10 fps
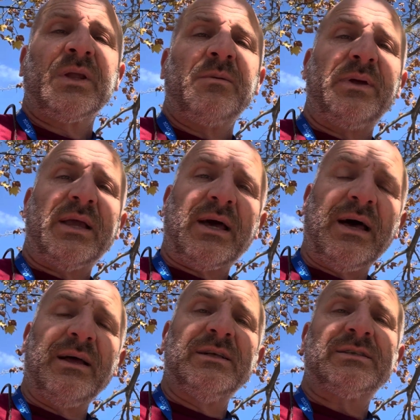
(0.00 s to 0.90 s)

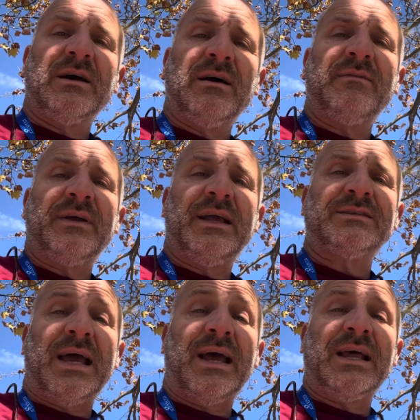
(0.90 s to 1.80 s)
because of
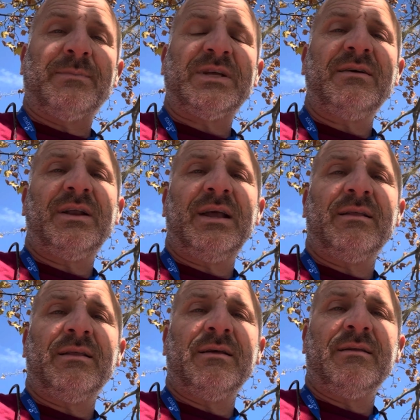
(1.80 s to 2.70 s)
its adaptivity
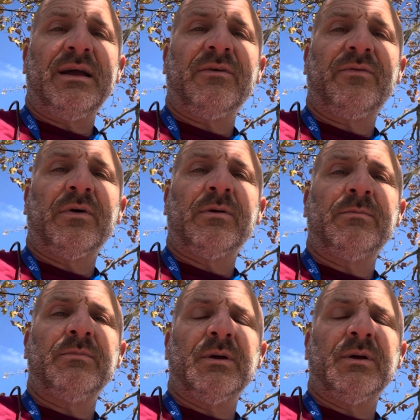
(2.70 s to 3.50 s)
and therefore